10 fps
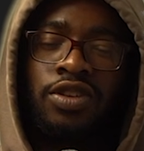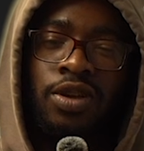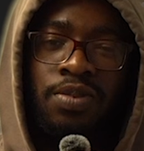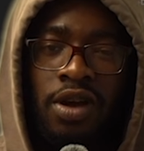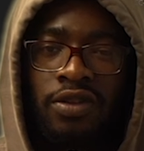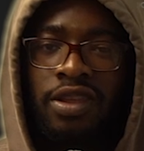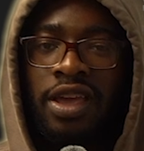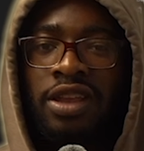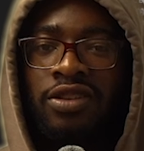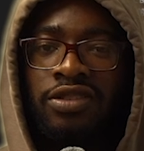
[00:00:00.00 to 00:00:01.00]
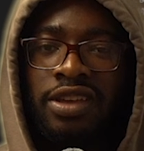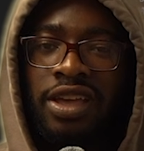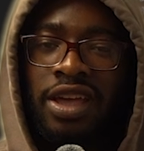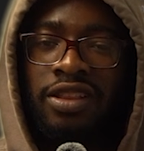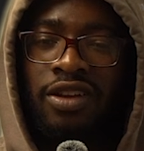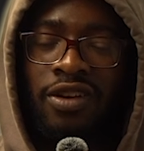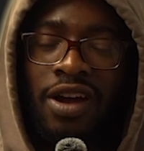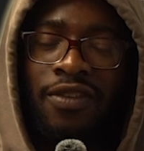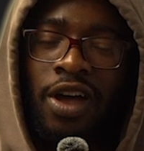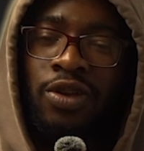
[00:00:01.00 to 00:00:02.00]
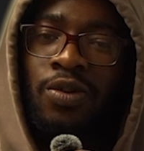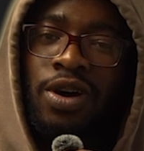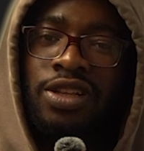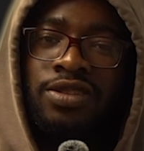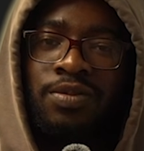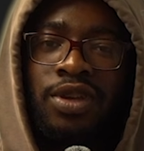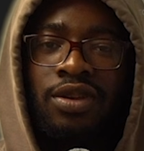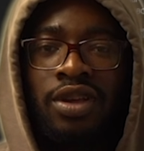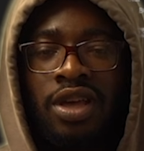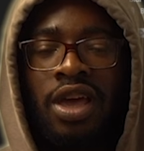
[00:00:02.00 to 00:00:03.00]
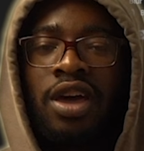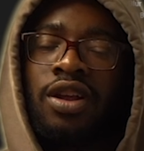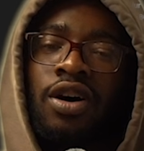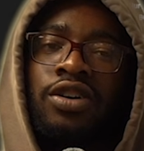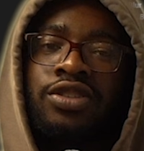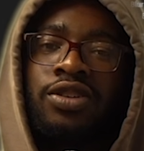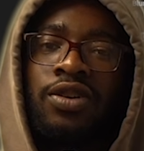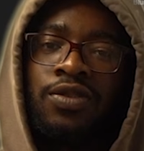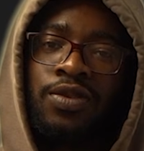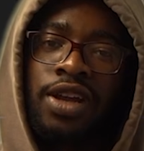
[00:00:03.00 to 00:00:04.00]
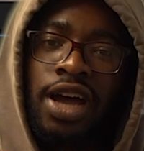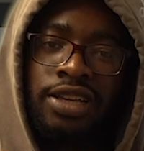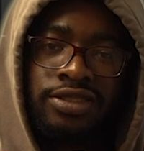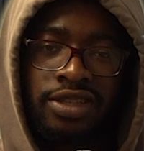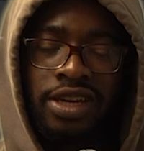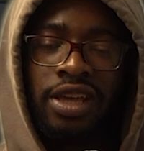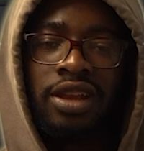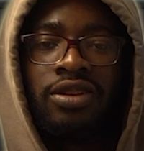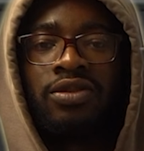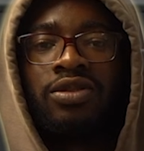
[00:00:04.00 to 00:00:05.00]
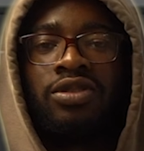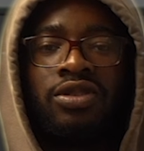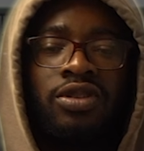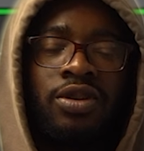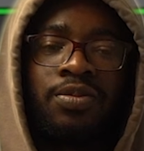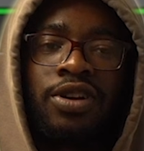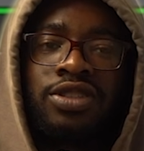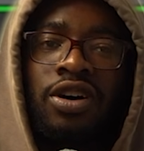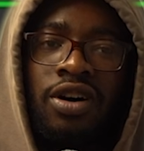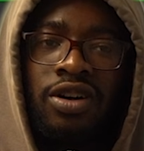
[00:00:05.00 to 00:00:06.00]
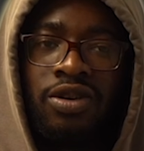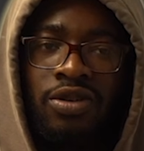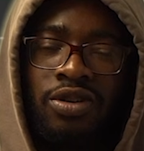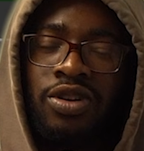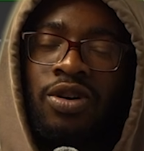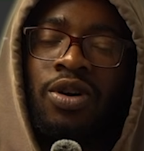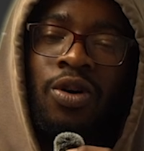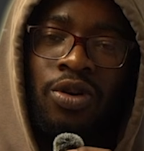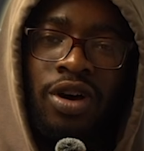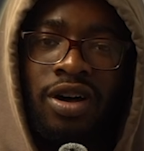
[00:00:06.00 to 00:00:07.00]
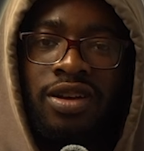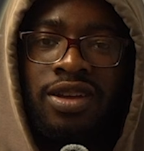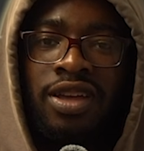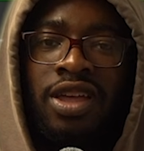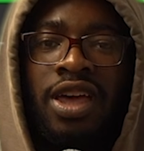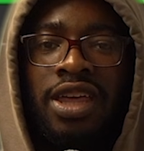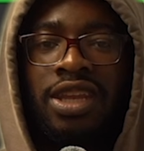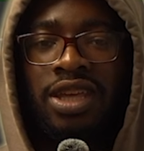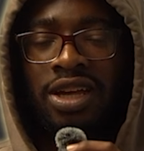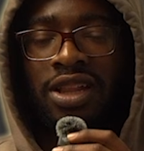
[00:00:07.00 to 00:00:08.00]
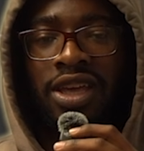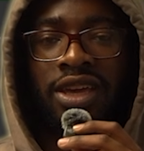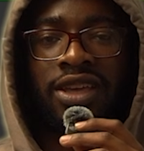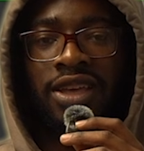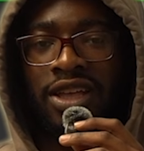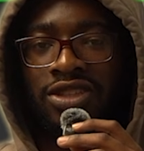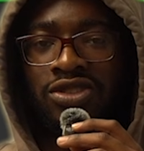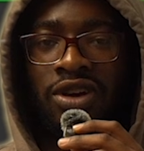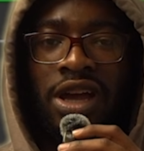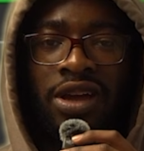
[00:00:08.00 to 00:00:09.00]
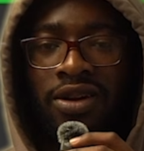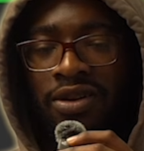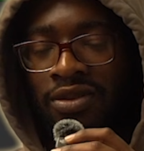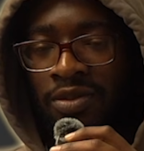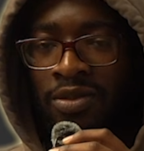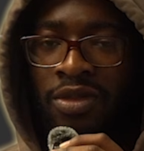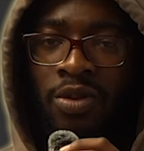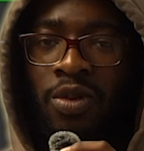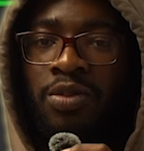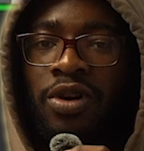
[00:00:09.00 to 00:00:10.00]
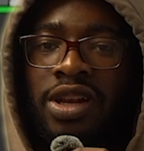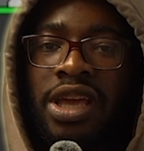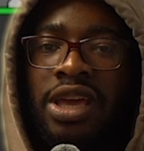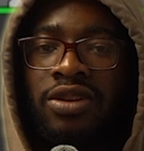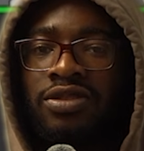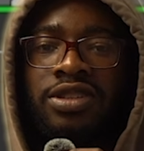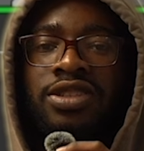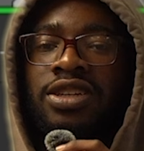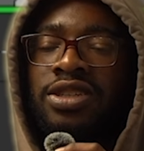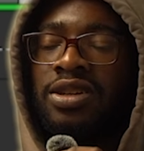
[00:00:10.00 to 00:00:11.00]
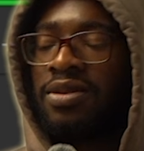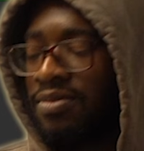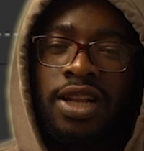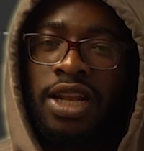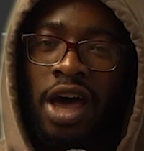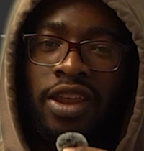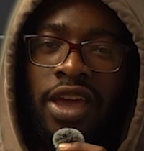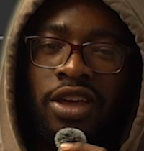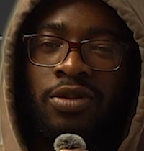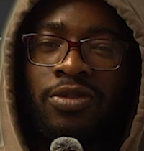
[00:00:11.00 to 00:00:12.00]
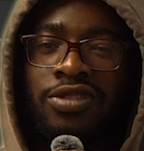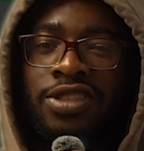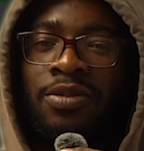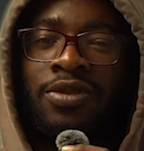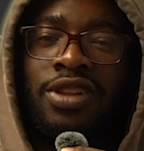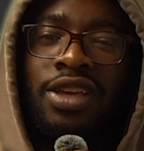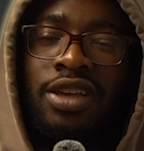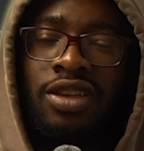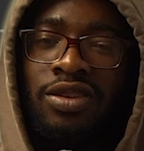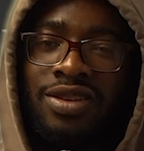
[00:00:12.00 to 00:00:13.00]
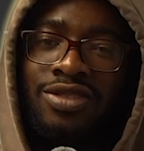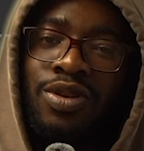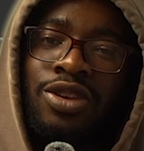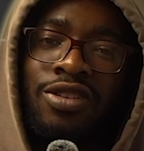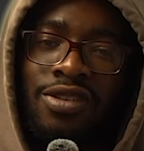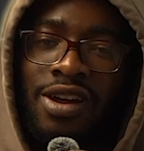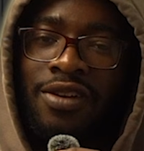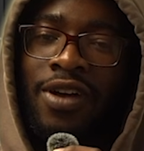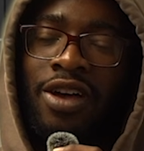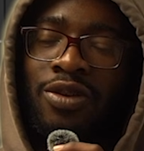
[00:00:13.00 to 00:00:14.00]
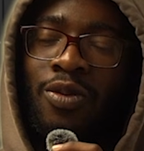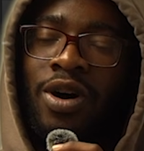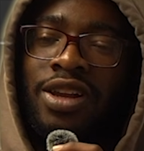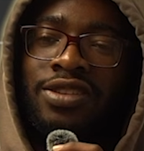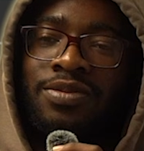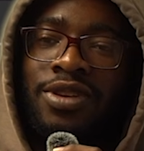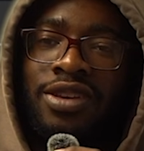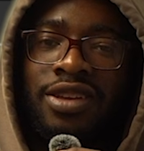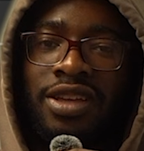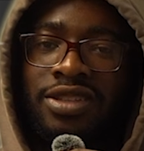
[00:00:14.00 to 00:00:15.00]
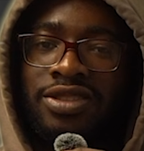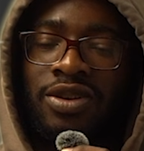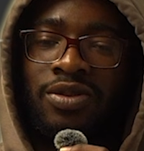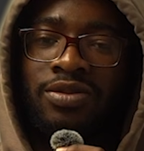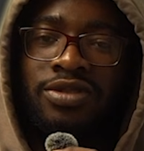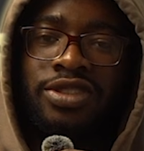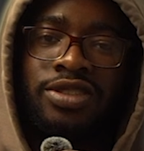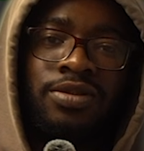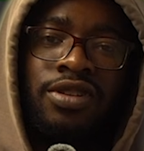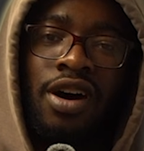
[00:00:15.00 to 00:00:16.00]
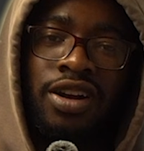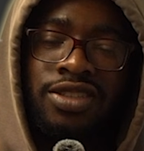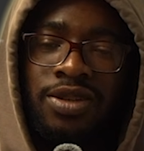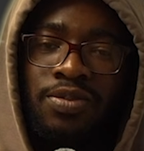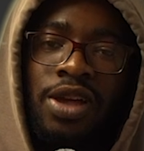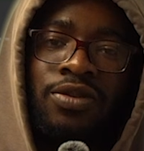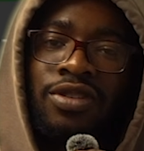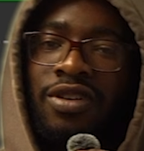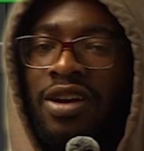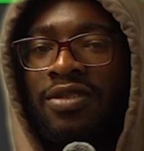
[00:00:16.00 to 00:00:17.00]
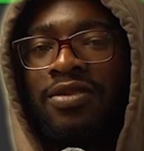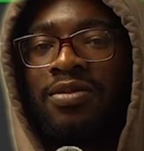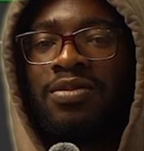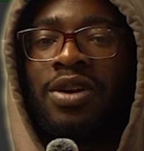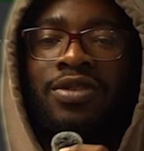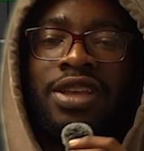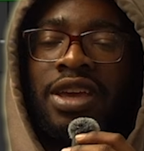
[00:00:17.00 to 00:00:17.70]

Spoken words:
you can play with the handles to get the graph how you want it to be. And also, if you want to isolate a handle, you can press hold Alt, and then click and drag one part of the handle to change it up. Now that handle moves separately, and you can tweak your graph how you want it to be. And so just honestly play with the graph, play with the